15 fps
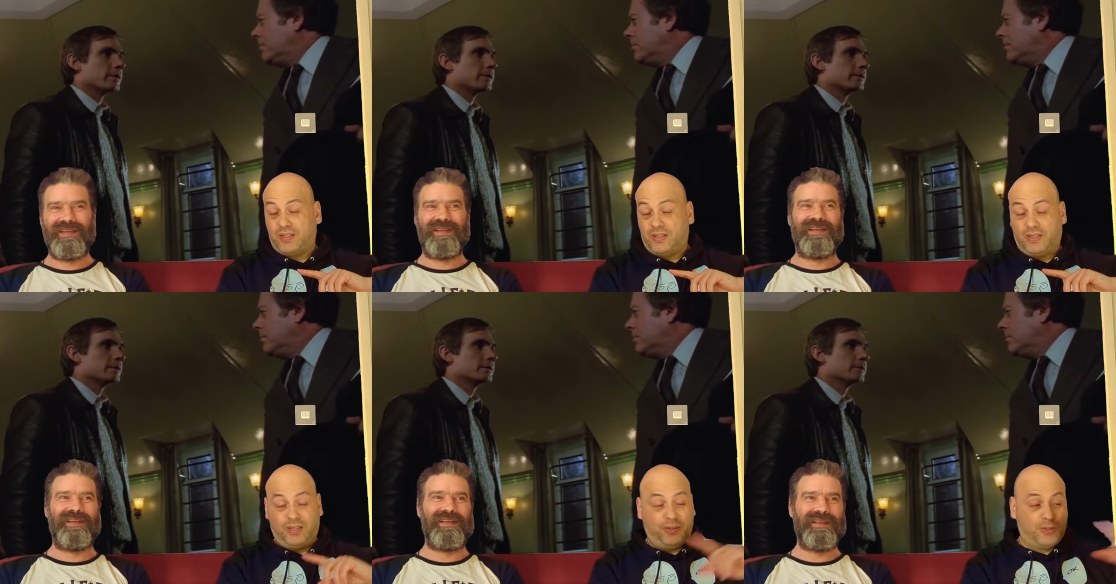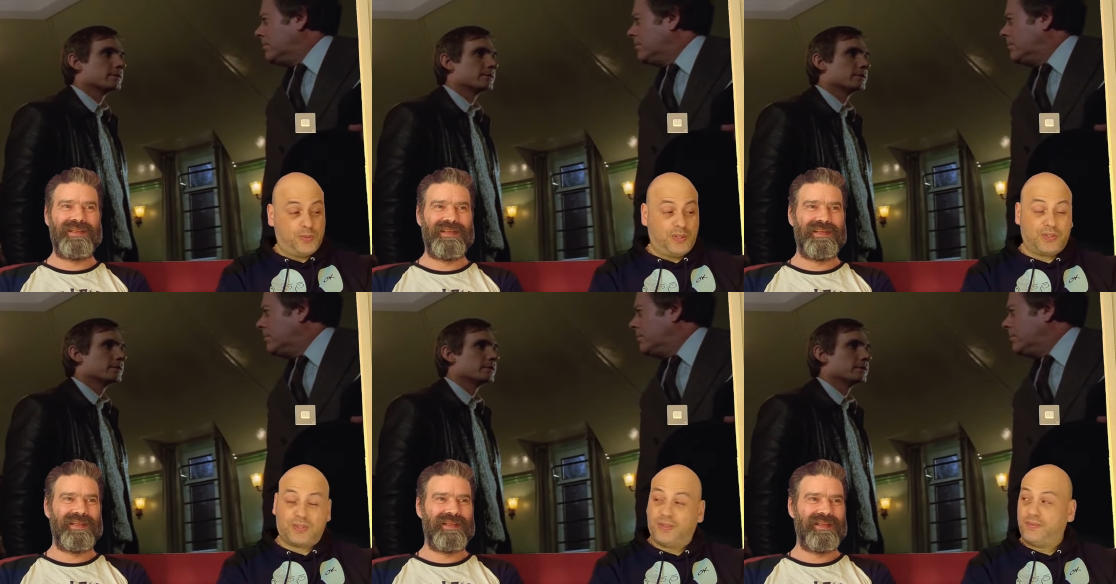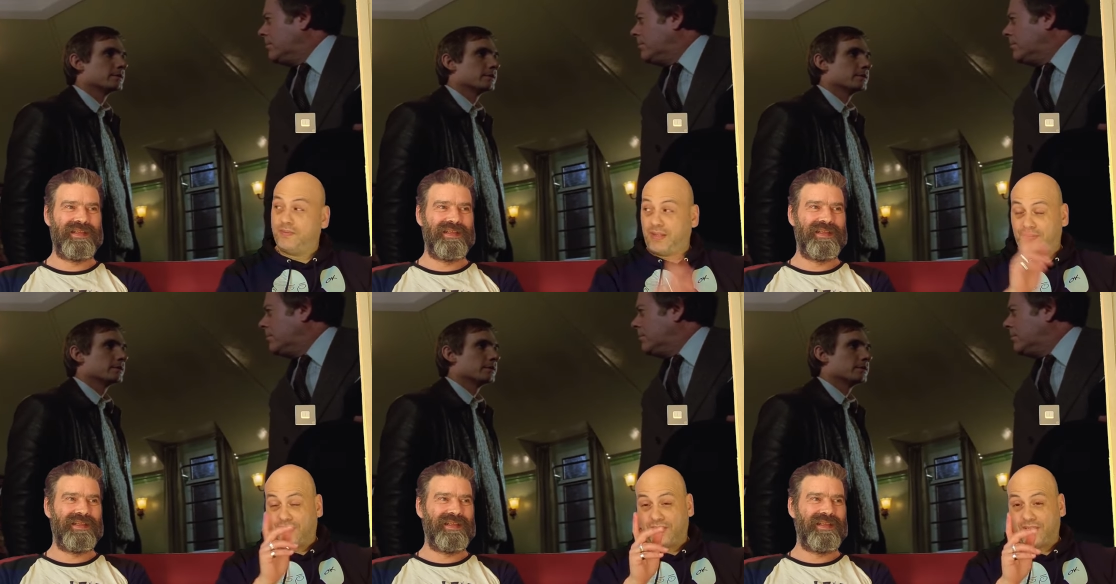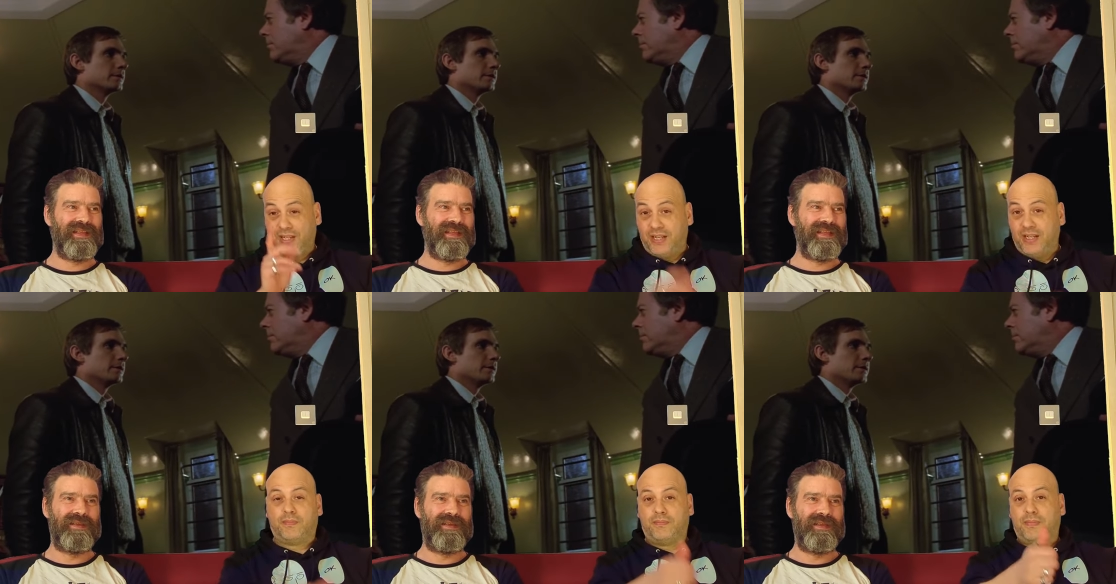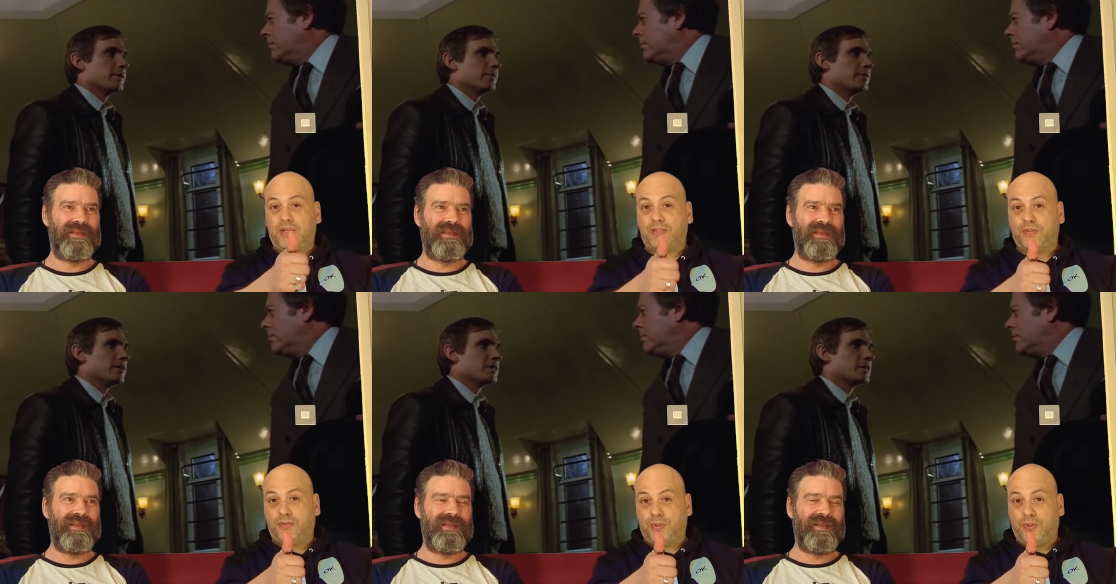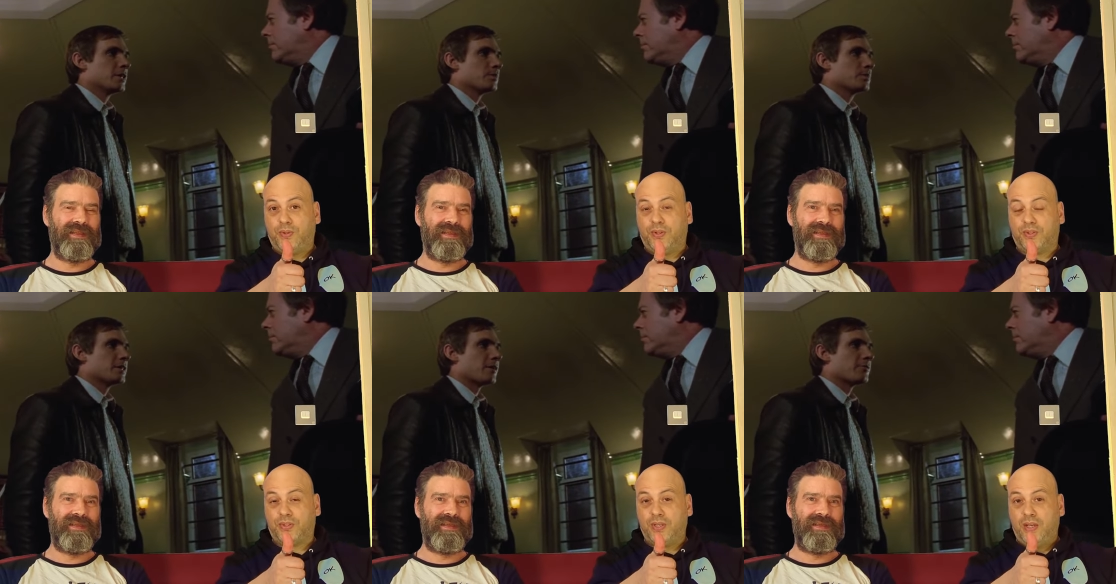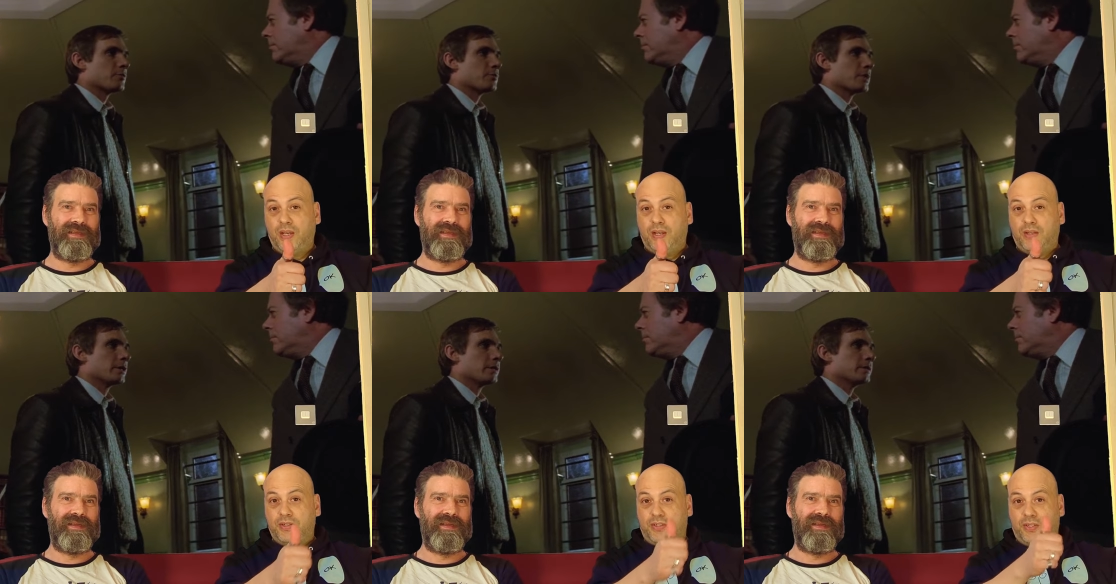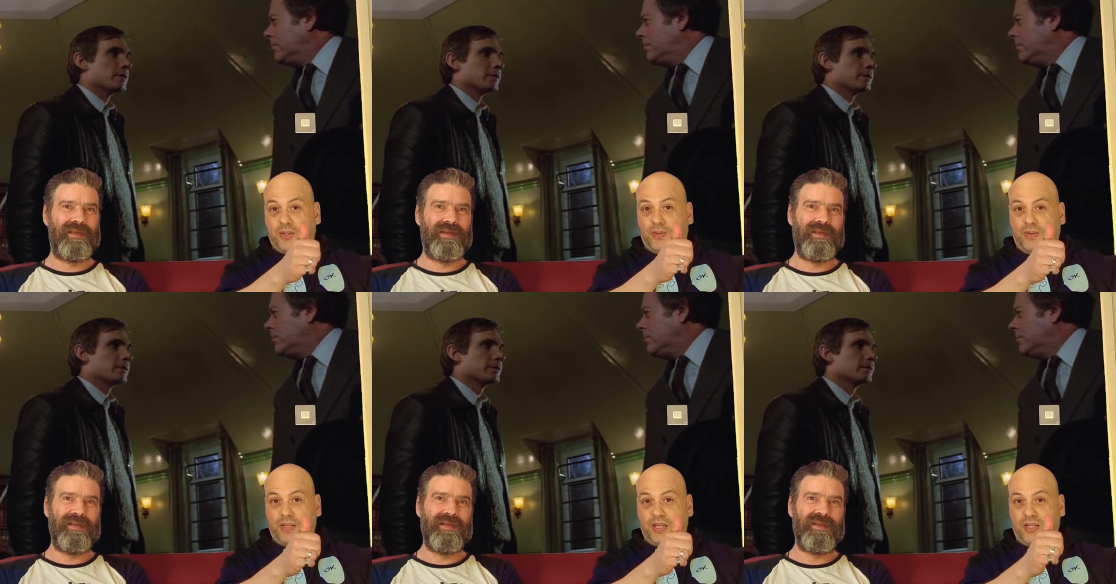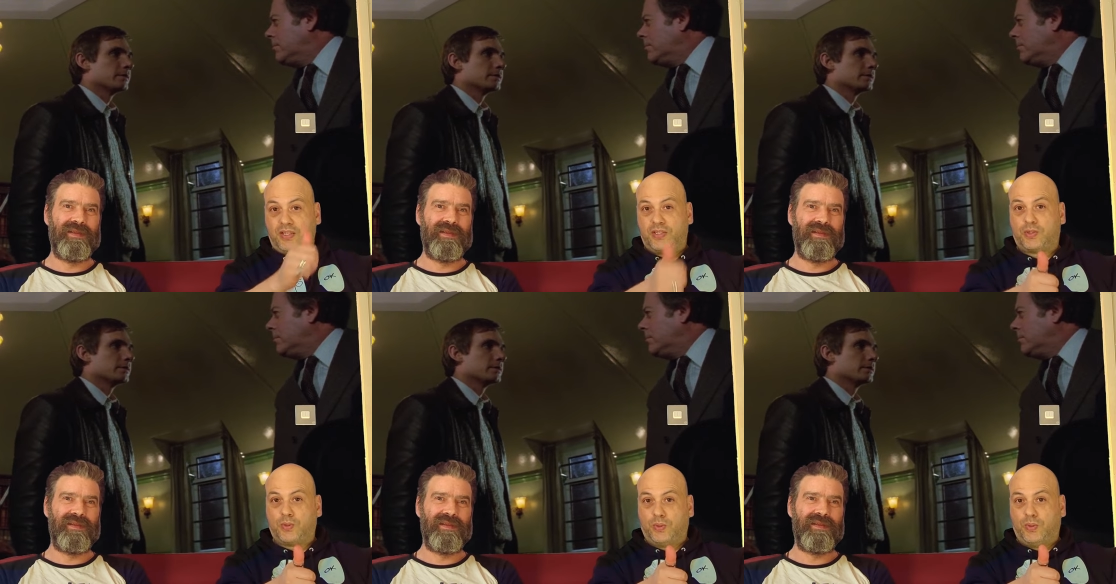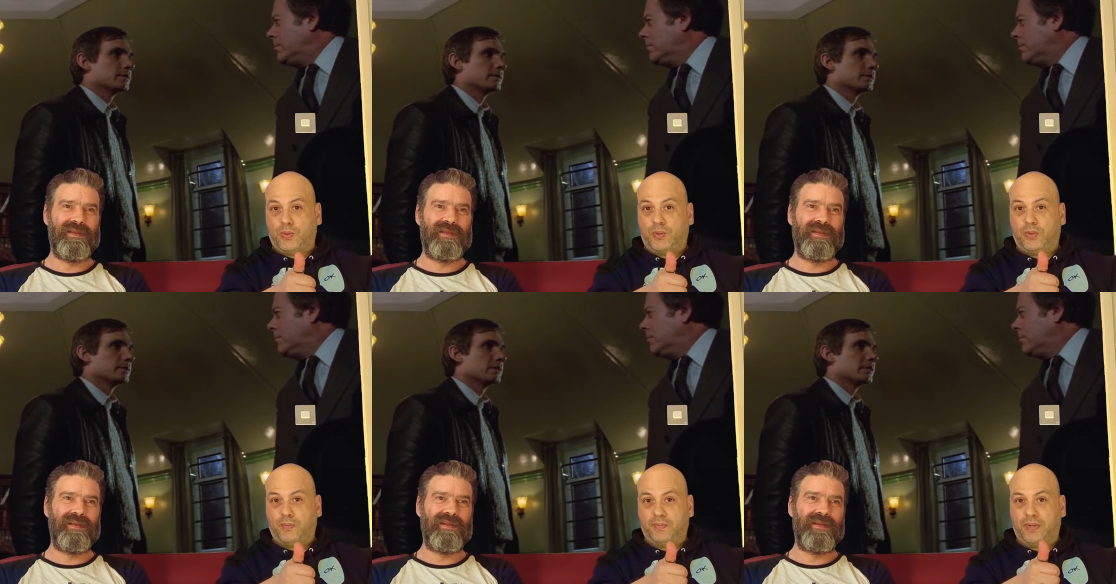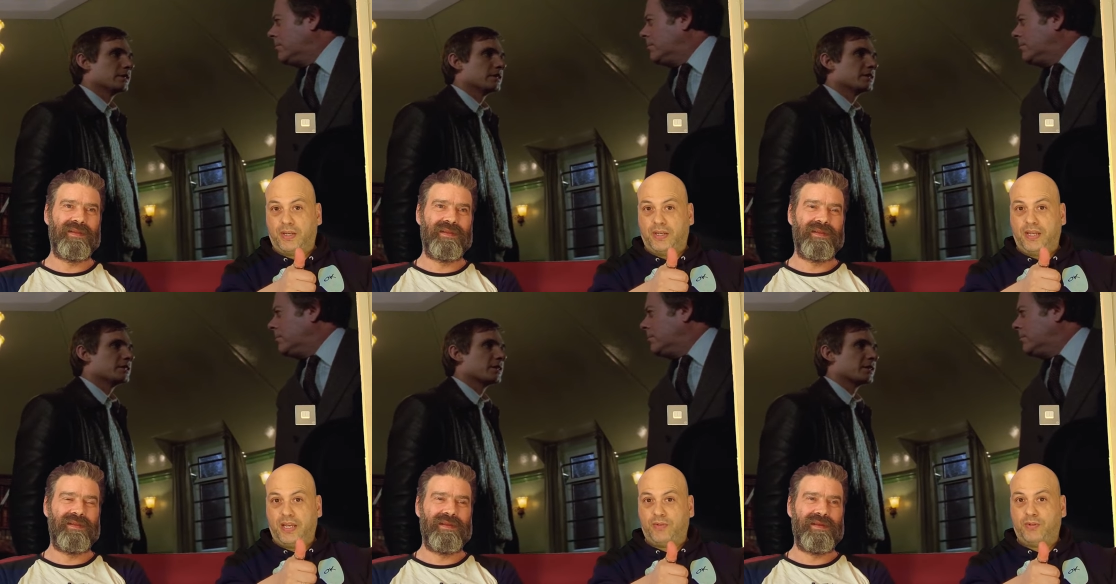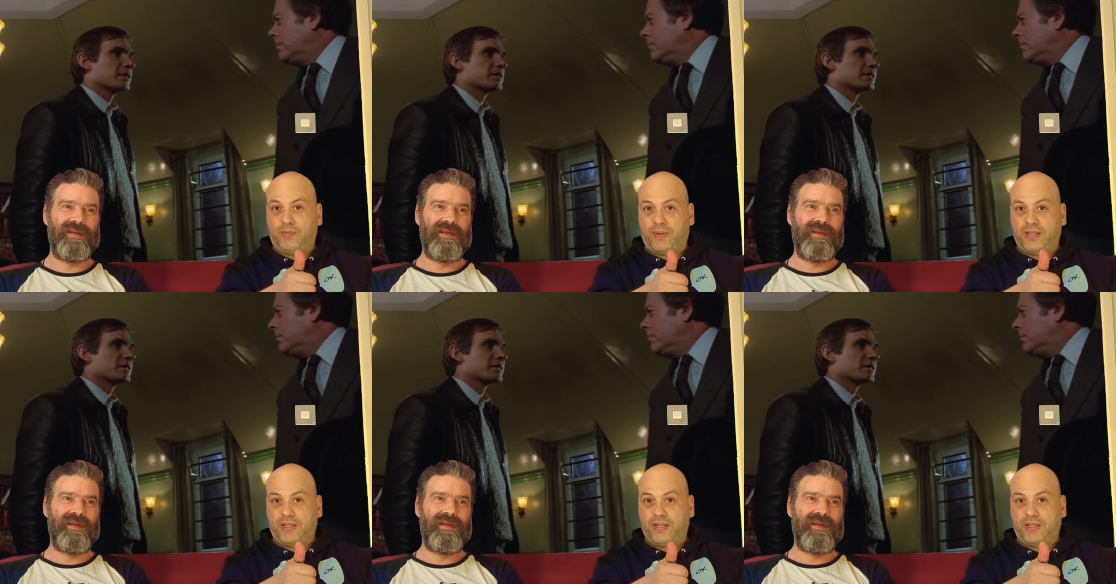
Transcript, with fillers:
Speaker 1: said earlier as well, sorry, I have to say it, massive kudos to the score by Henry